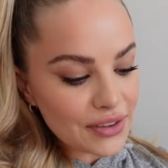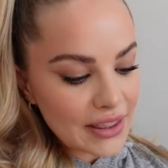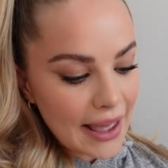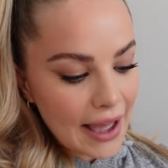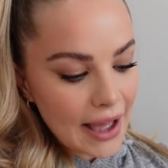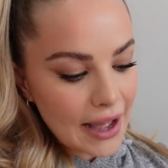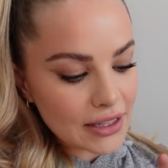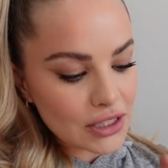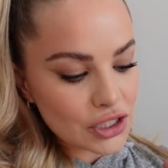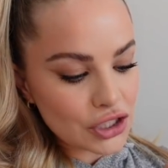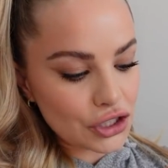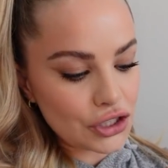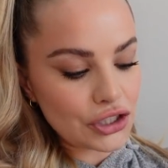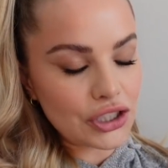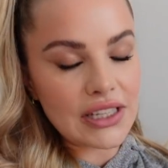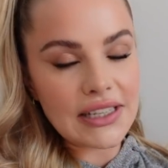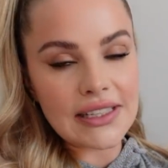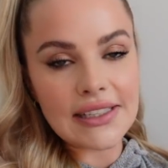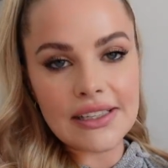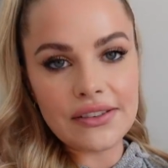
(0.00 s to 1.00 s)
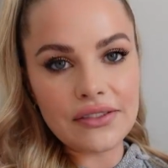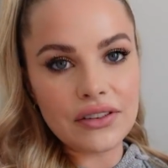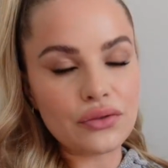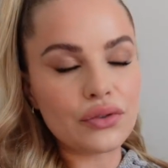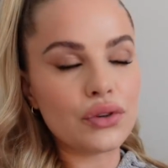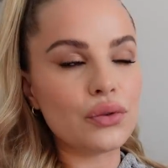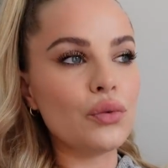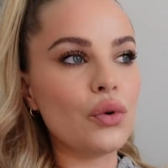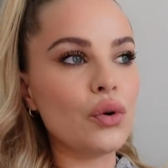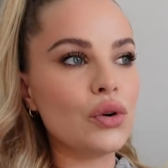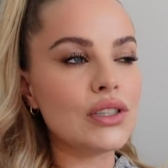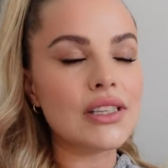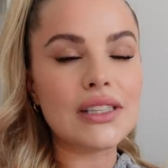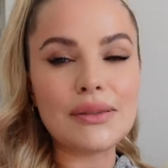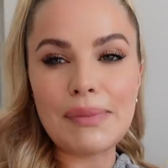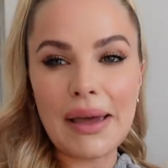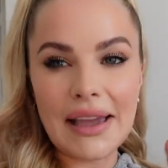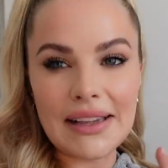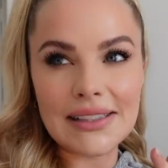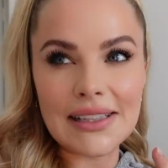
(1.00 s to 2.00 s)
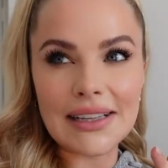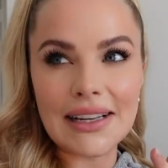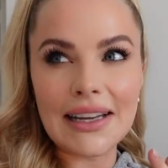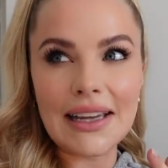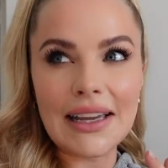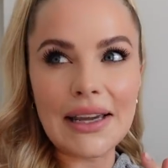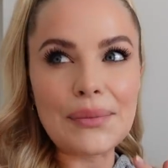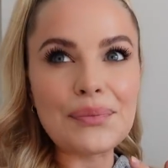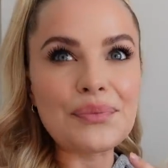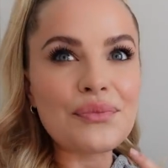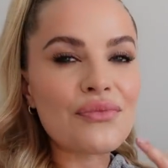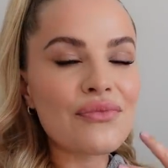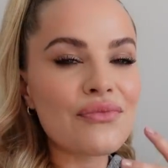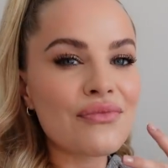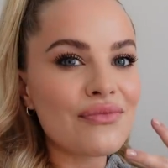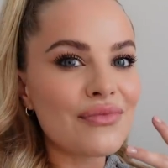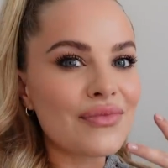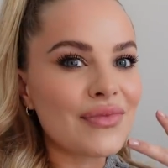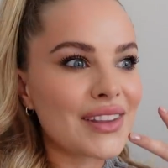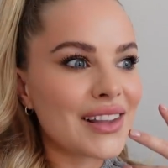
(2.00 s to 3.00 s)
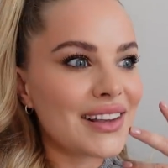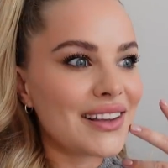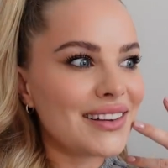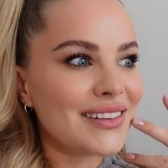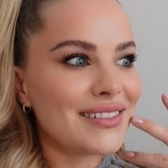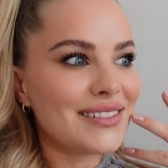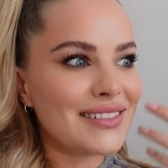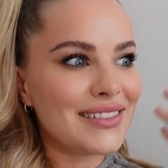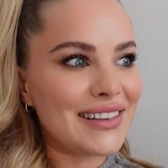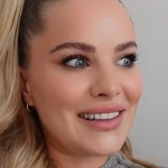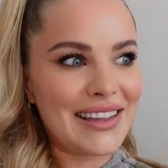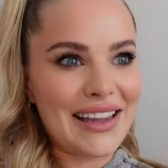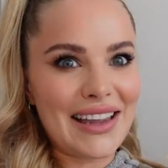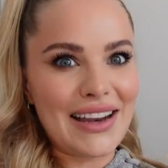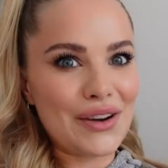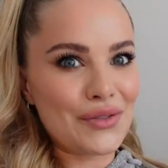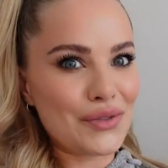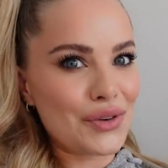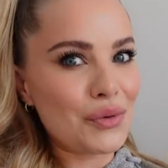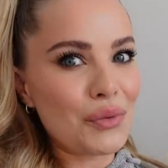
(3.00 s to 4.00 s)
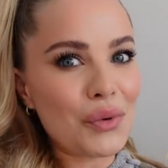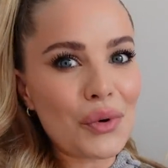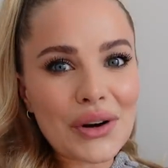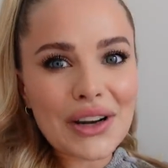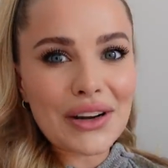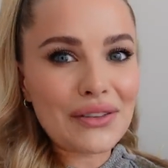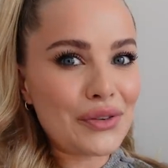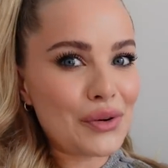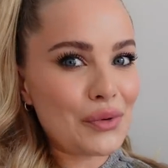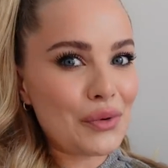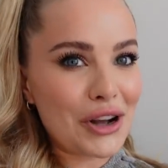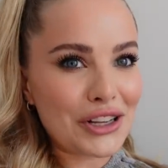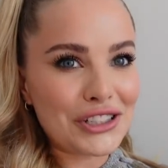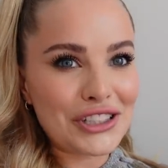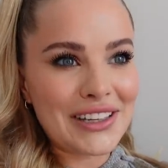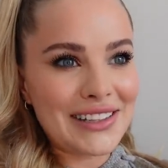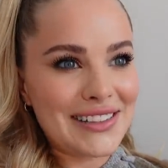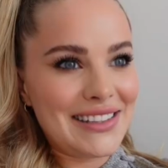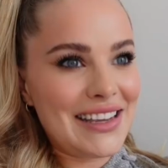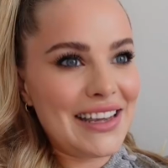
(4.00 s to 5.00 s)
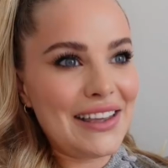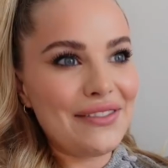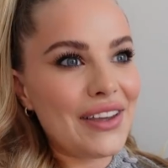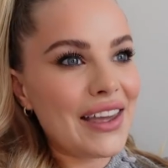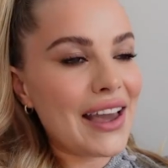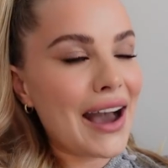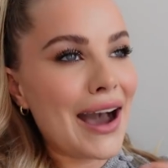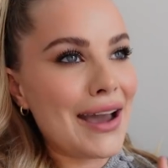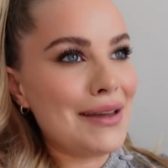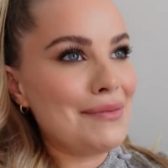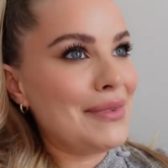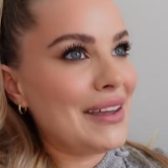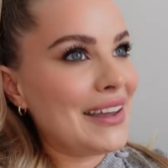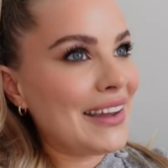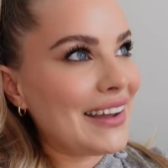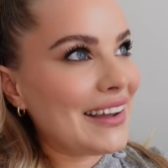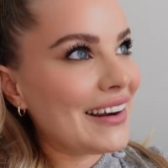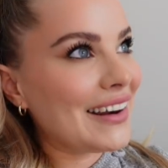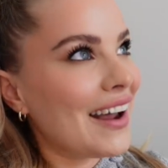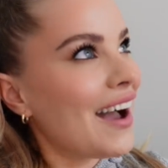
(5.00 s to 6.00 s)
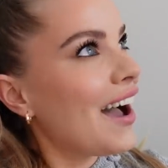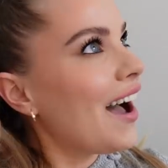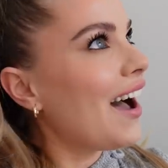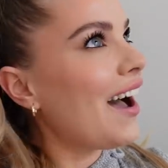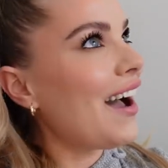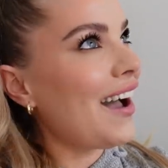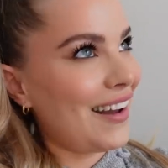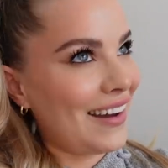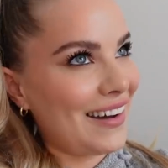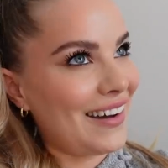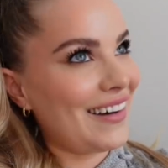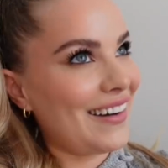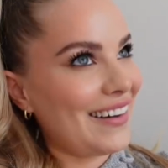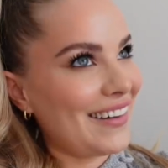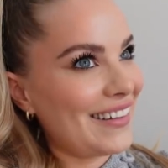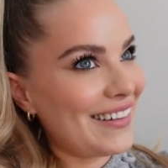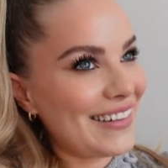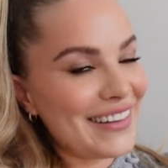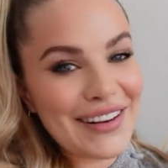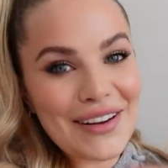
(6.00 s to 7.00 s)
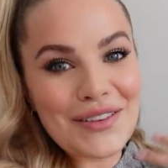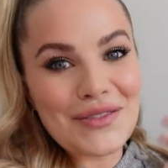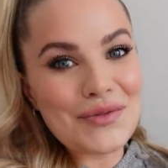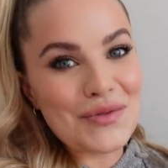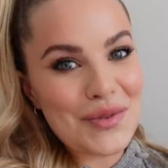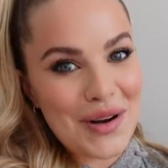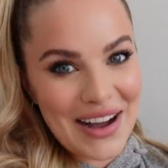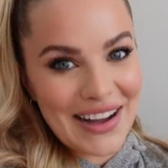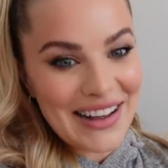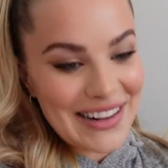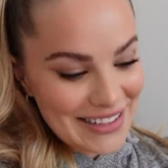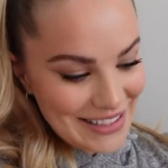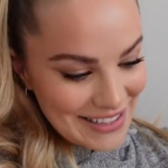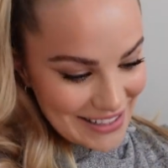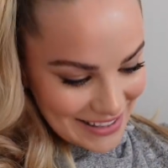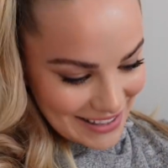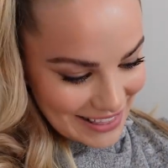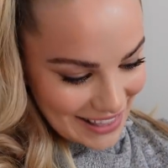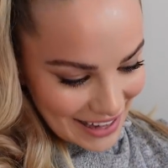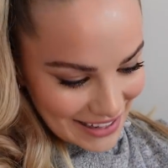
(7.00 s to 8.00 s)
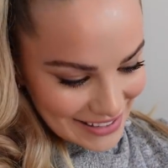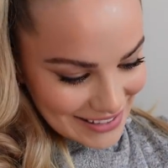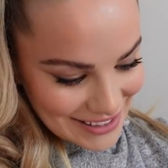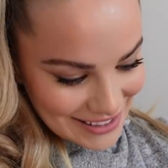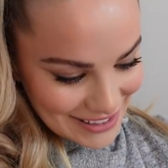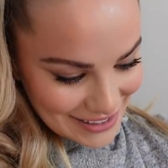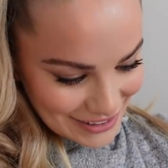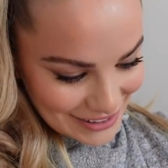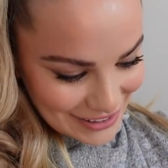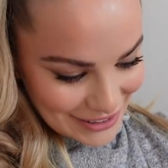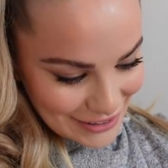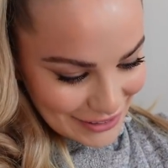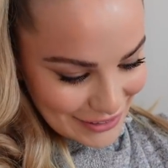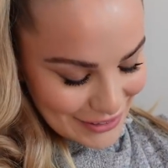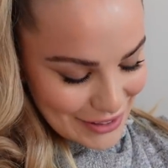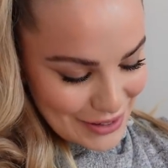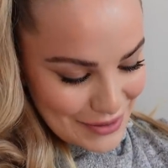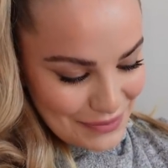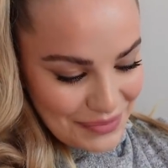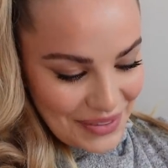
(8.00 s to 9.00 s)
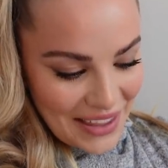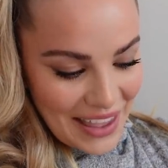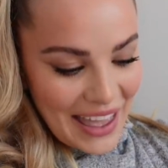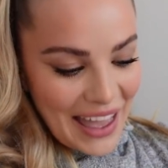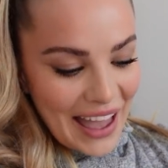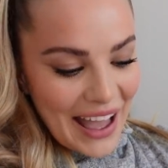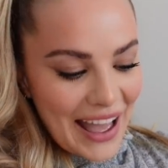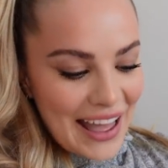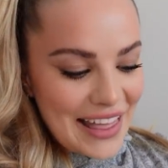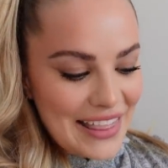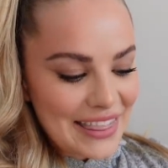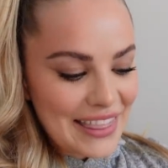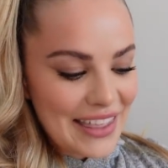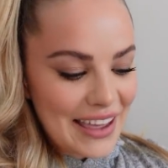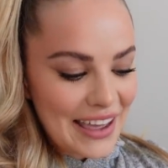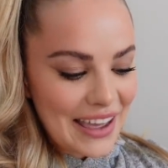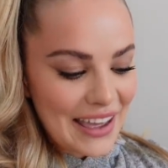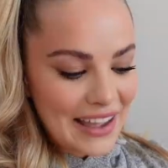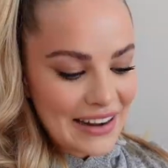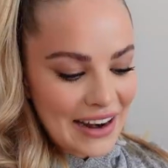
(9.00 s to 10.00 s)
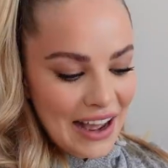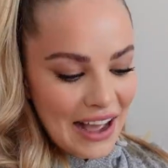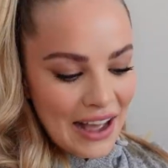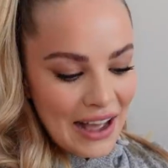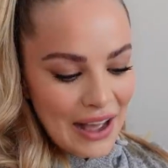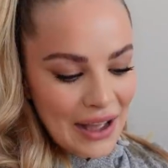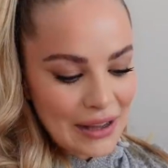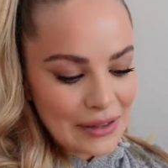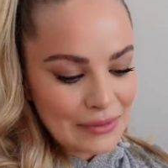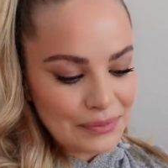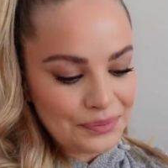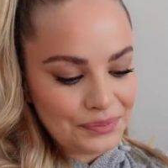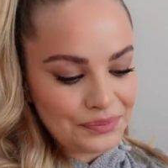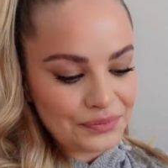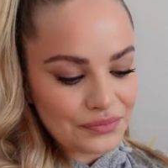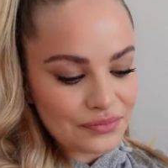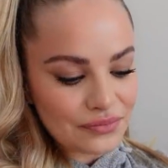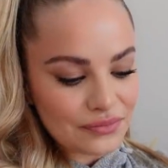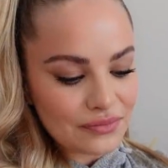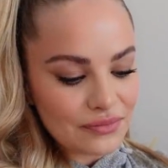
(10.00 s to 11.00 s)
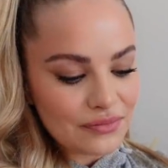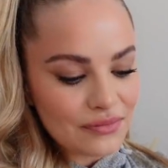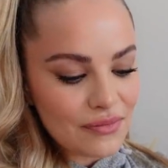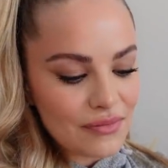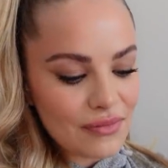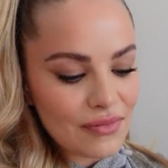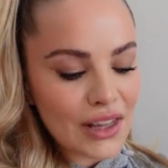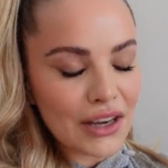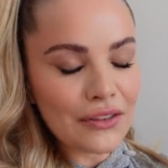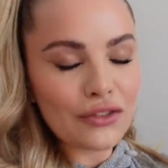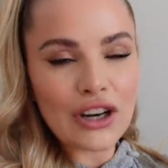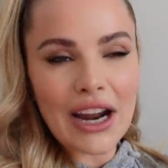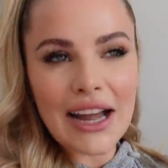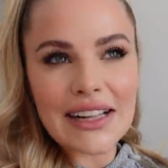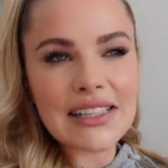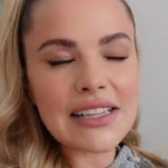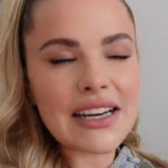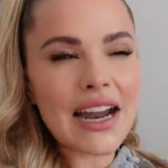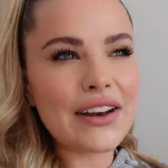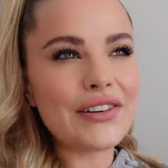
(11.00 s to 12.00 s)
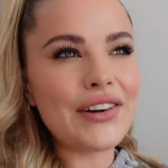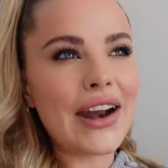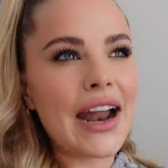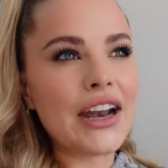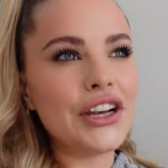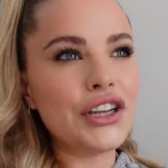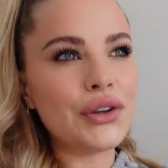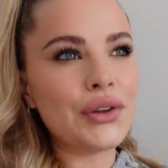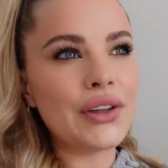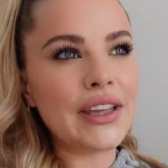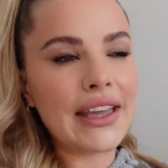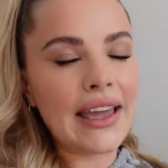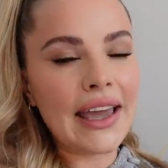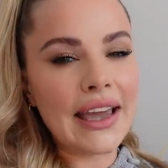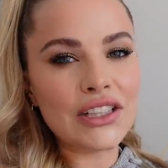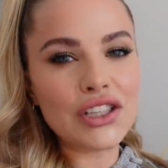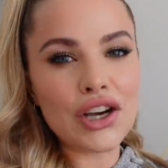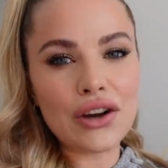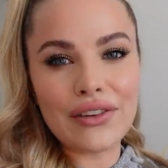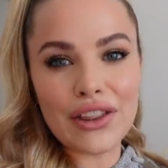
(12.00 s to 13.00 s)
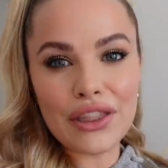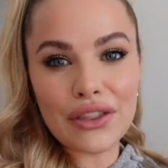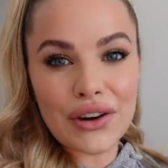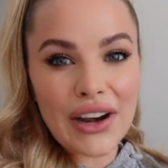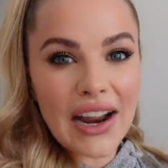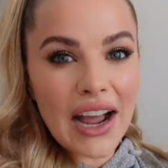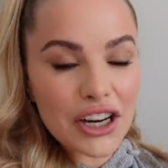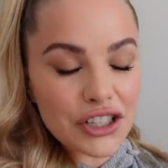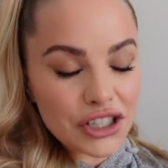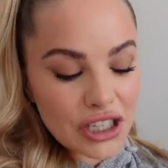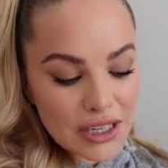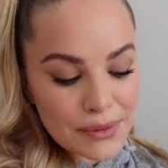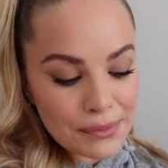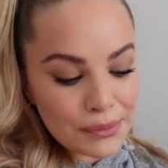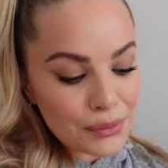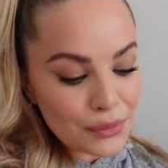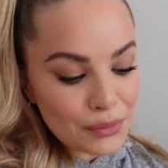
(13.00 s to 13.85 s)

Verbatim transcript: for that. So D S T V Rewards is basically getting rewarded for watching T V. I mean... what? That is so cool. And then um, for ninety-nine rand you can get over three hundred